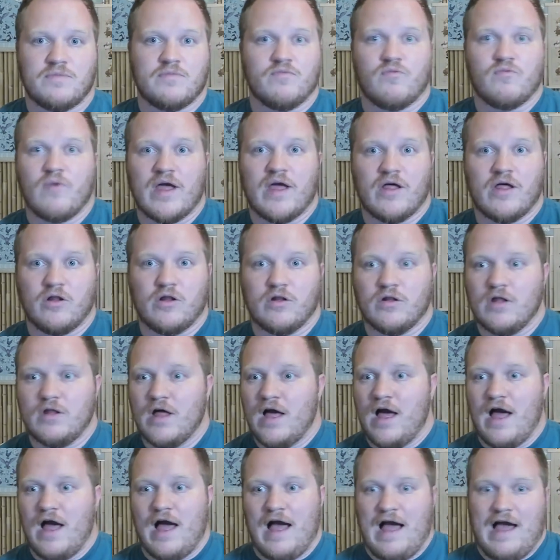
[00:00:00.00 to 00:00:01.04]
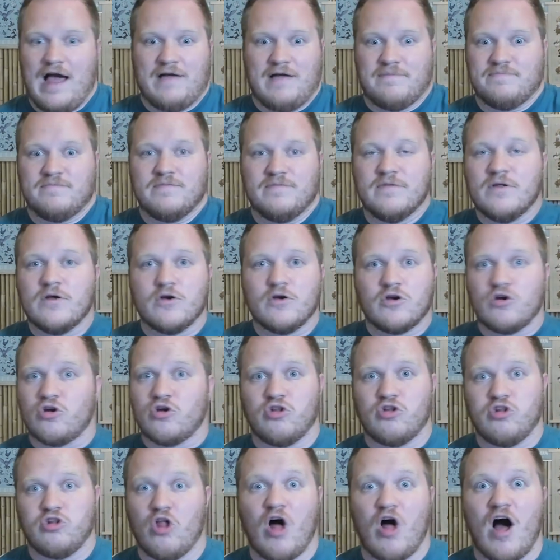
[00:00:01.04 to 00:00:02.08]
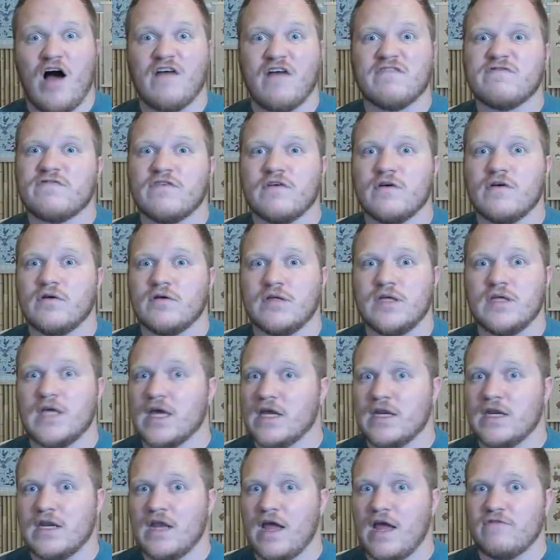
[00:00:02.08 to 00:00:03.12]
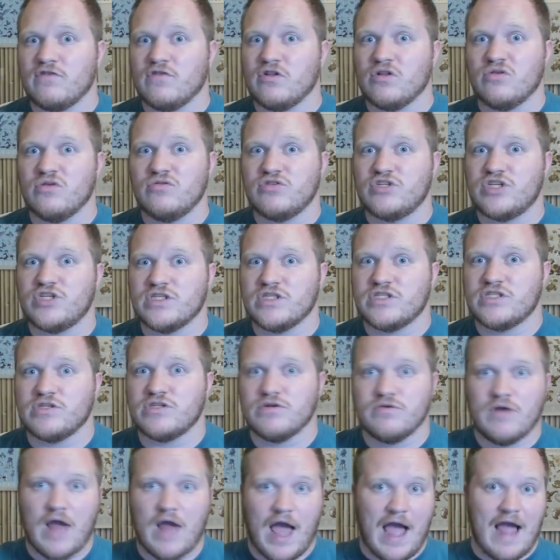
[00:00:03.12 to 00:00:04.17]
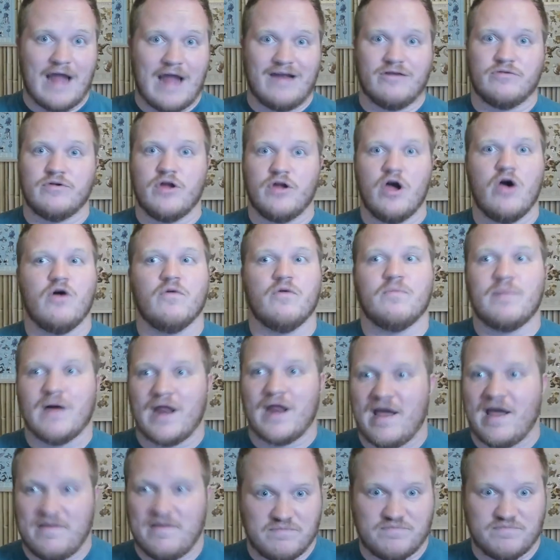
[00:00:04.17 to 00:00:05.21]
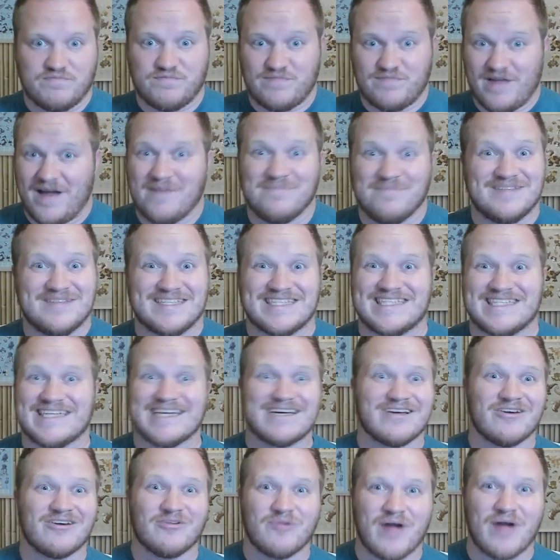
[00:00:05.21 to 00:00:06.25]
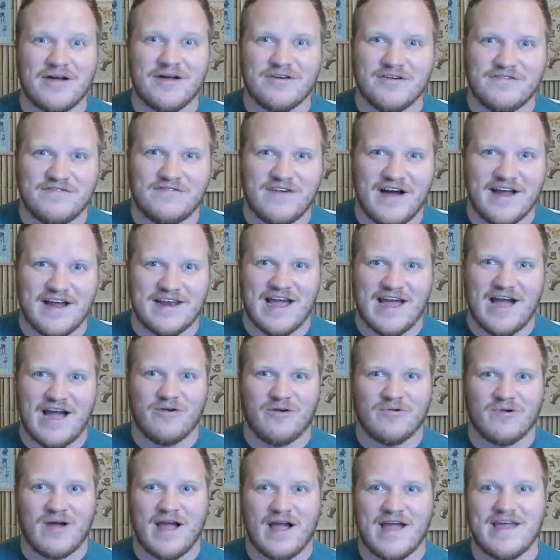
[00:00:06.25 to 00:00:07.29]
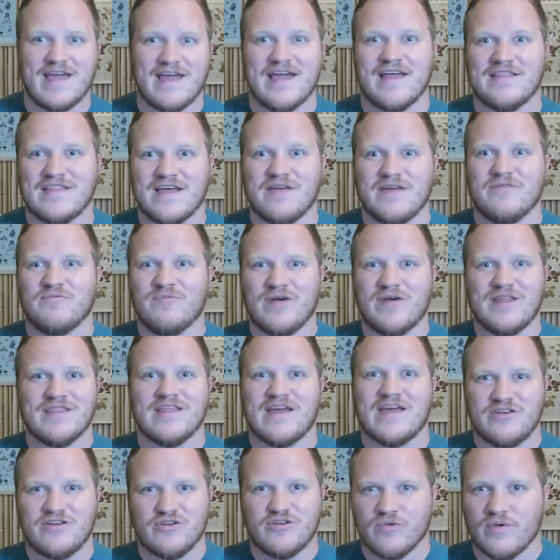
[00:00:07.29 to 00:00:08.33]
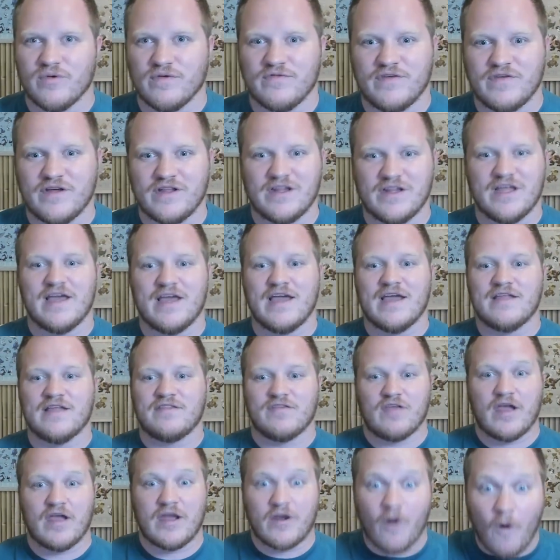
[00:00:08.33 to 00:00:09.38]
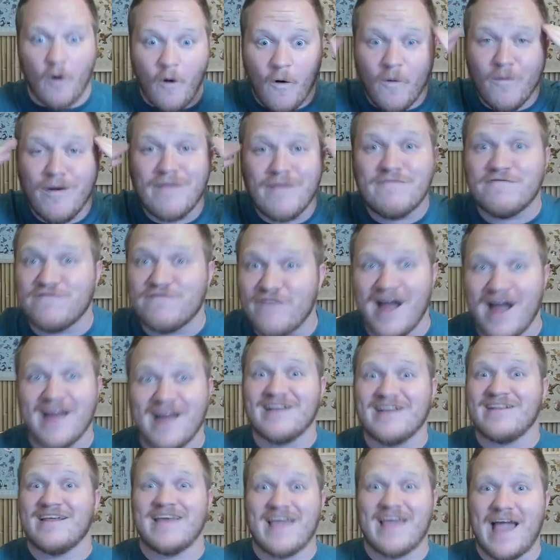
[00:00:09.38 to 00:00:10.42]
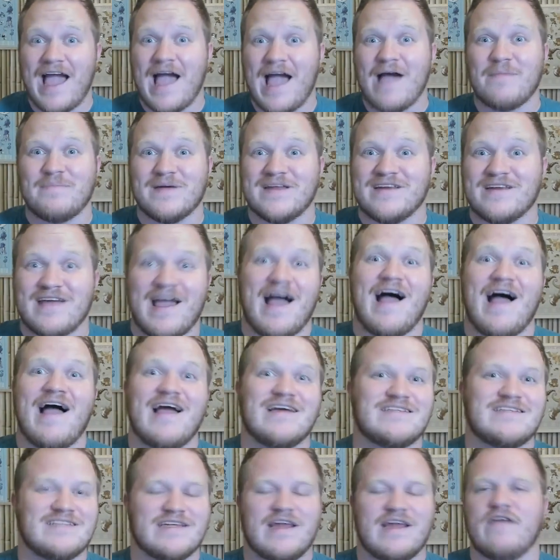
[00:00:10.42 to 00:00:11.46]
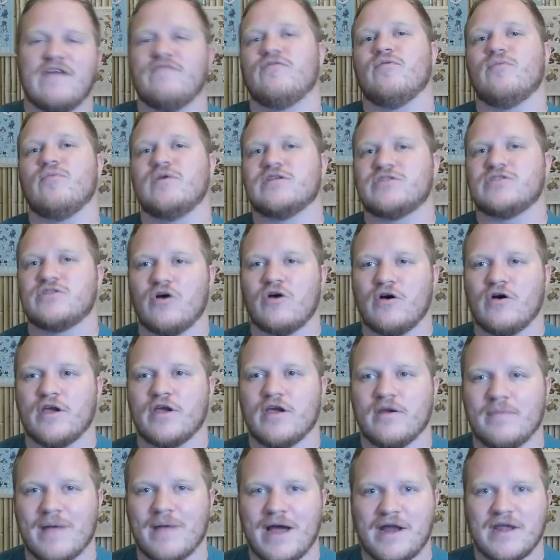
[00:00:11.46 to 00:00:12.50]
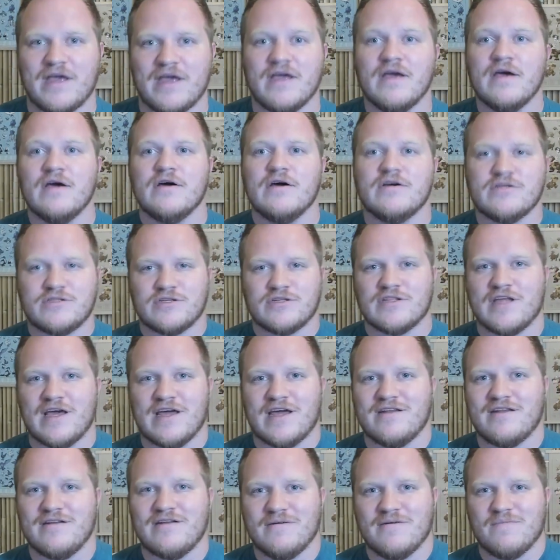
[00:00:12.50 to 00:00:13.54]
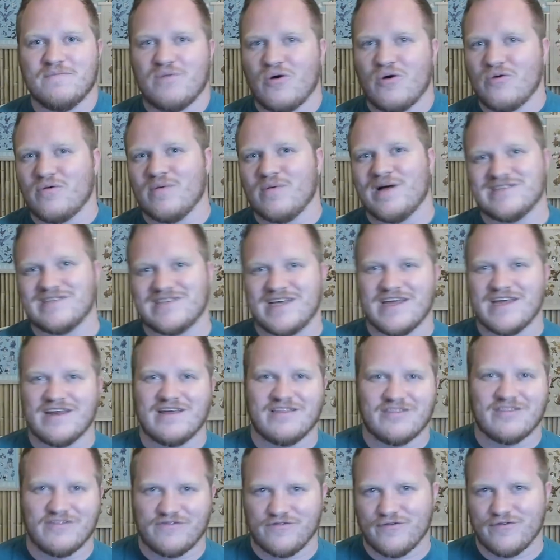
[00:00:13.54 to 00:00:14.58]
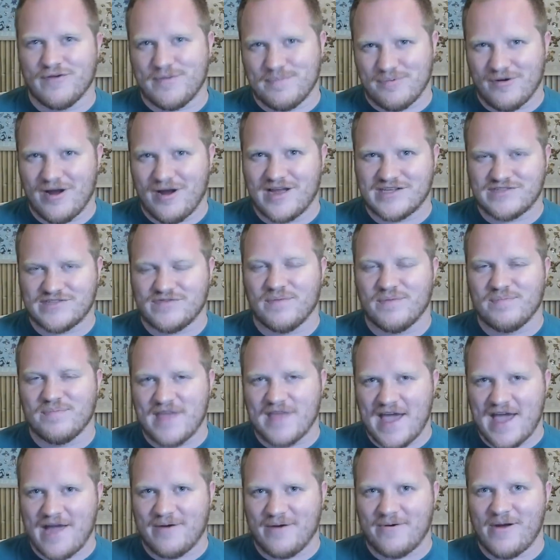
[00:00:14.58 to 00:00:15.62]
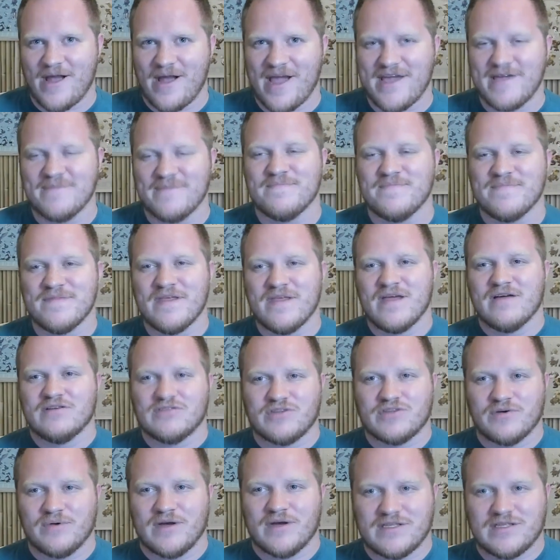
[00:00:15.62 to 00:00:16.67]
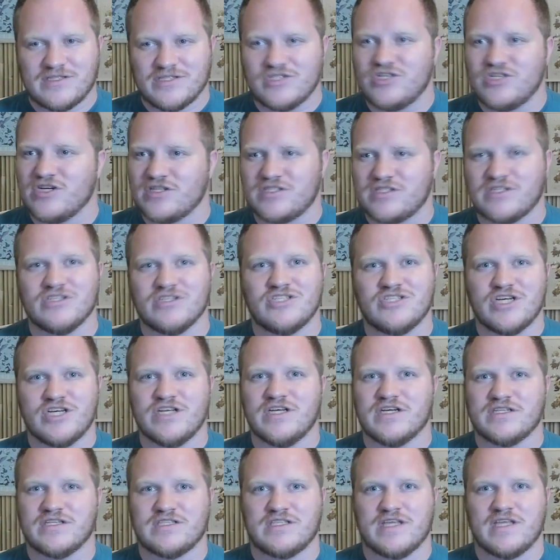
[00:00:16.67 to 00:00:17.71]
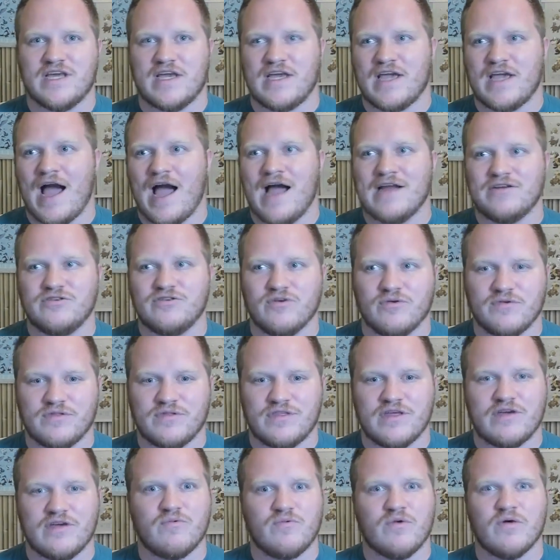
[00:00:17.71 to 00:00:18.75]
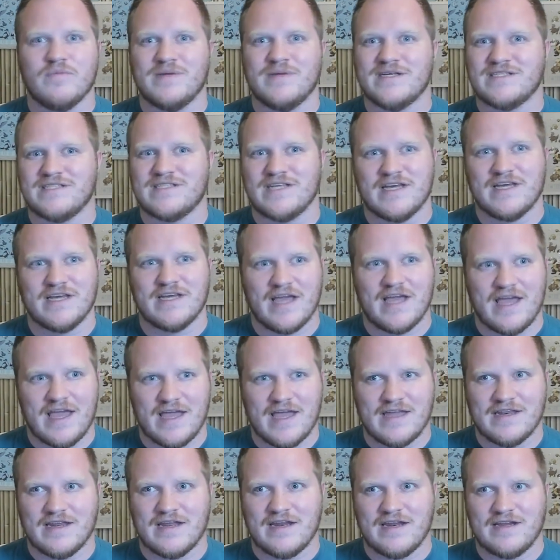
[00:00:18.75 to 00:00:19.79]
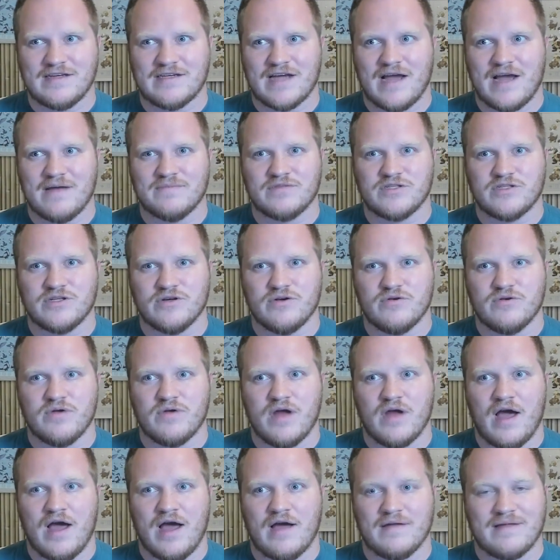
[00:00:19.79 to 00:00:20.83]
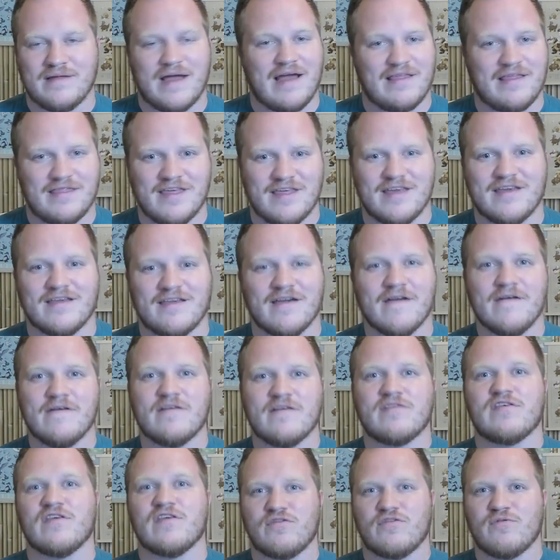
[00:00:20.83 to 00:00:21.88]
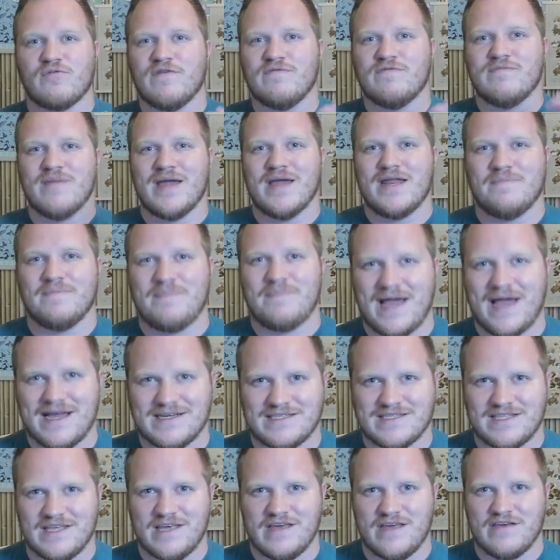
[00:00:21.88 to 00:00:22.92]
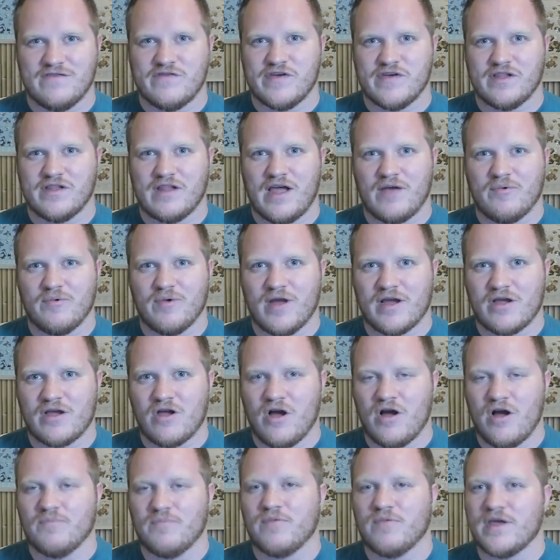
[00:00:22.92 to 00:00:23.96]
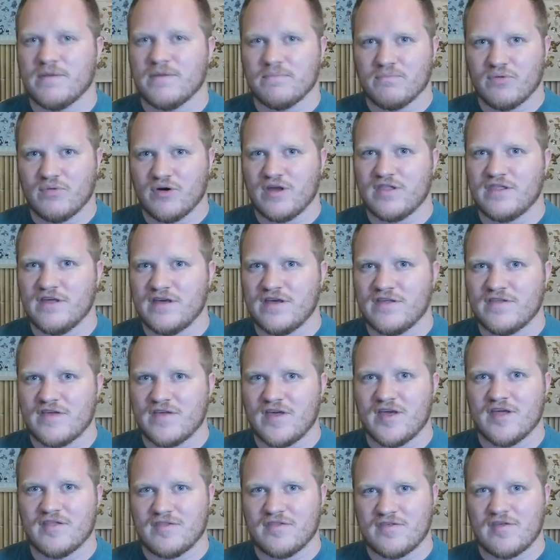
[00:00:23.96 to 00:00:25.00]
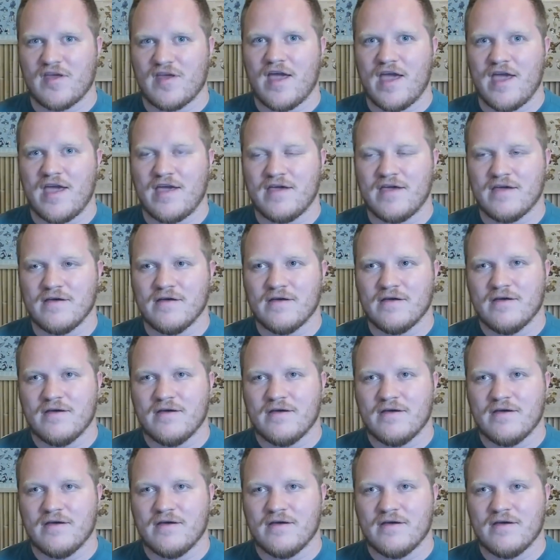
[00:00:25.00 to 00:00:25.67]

will Cloth get an evolution soon? I don't know, but I'm sticking around to find out, right? And then when they do reveal it, it's like, oh, it finally happened, guys, and everyone's talking about it. So then Pokemon's getting the free press from that, right? So it's just a genius thing. I don't think we'll be seeing it end anytime soon. I think since we've made it past the eviolite retcon, we can breathe easy and say